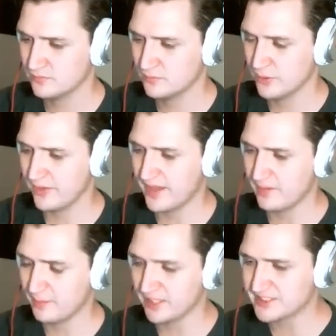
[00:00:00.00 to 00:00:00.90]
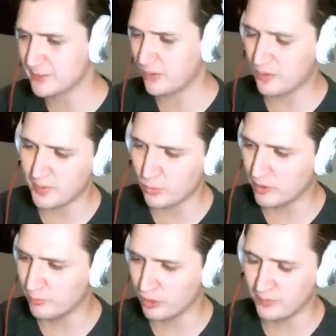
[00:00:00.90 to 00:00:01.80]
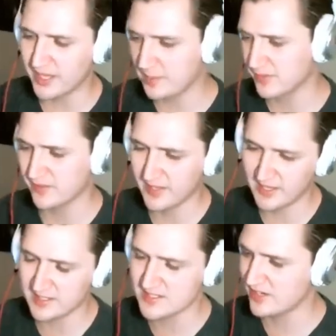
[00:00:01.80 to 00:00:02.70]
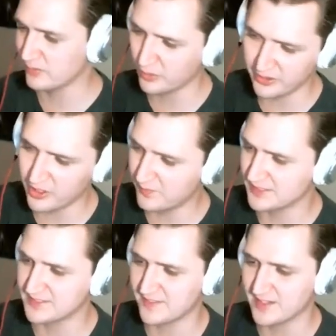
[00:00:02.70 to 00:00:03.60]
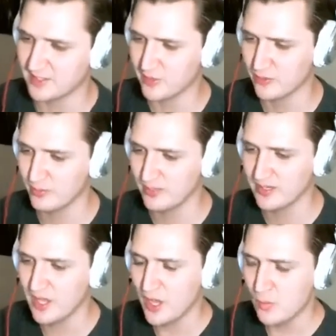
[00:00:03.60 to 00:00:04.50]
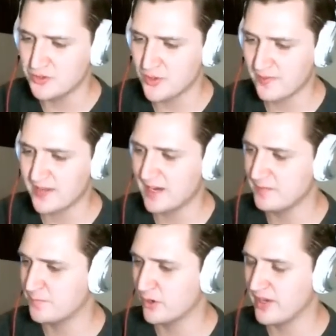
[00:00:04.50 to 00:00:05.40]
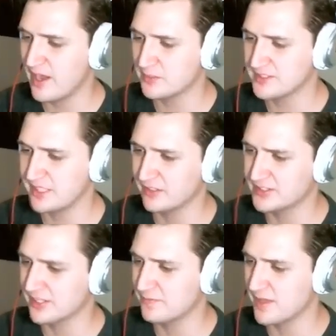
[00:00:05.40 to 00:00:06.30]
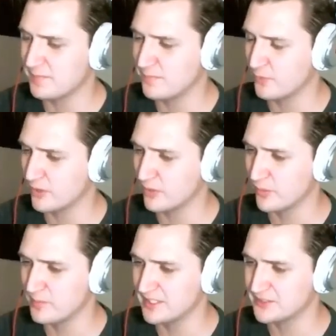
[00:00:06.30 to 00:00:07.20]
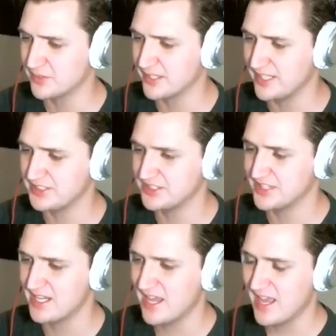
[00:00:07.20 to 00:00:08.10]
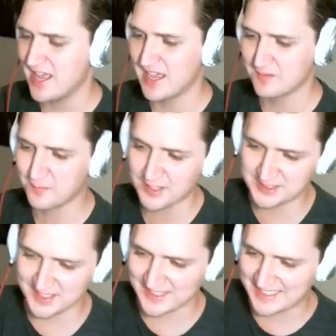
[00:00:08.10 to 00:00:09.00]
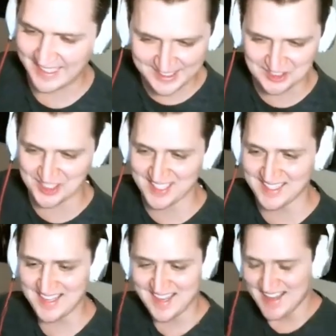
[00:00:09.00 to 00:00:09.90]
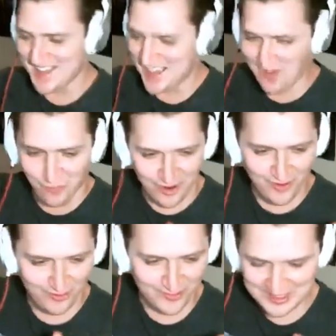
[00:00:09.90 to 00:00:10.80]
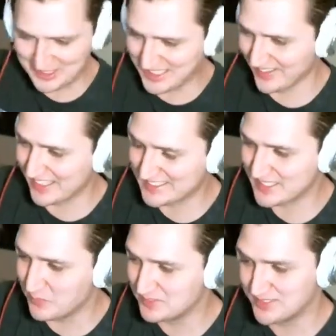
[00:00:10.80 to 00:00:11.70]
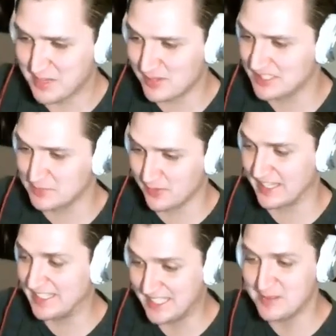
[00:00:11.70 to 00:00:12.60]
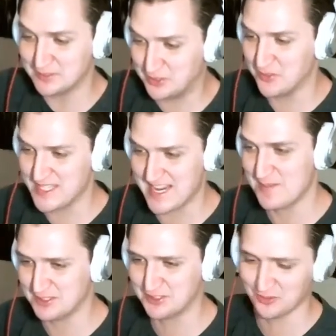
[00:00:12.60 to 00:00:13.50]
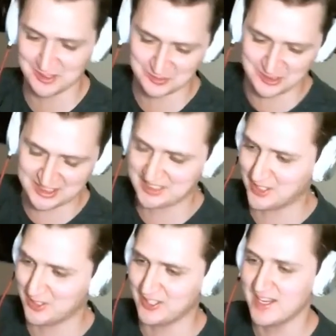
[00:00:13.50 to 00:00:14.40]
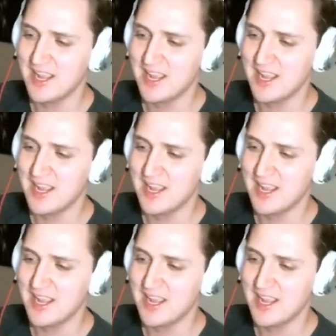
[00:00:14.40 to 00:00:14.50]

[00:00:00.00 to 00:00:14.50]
We do that because there would only be one more. We got it with the land. I don't really know if that's the thing to do, but we do have an 8/4. Now we're setting ourselves up for Remix to Ignition, hot and fresh out the kitchen. And holy shit, like I said, we've stabilized, but like he keeps doing damage to us, which isn't good.